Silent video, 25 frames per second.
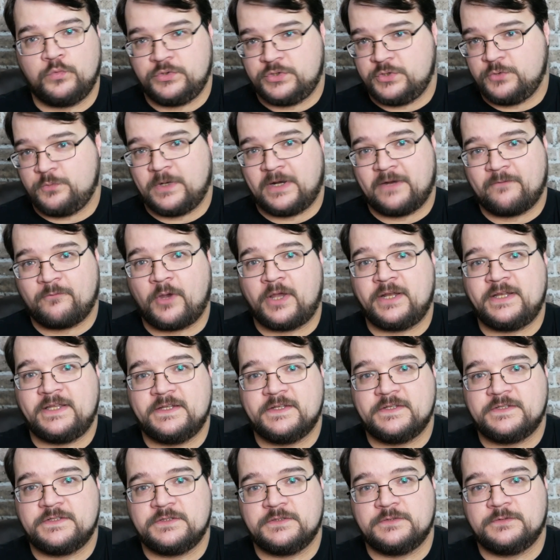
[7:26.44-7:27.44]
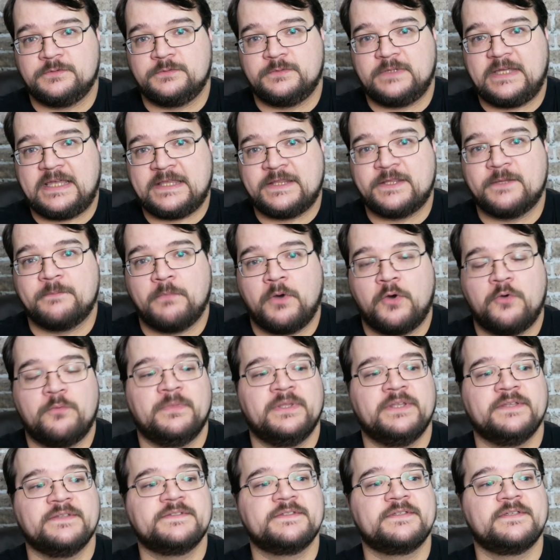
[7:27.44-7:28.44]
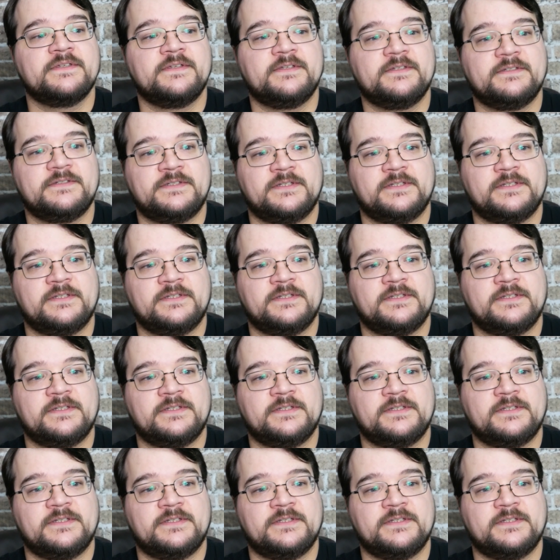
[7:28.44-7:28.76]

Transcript: do whatever I needed to in the moment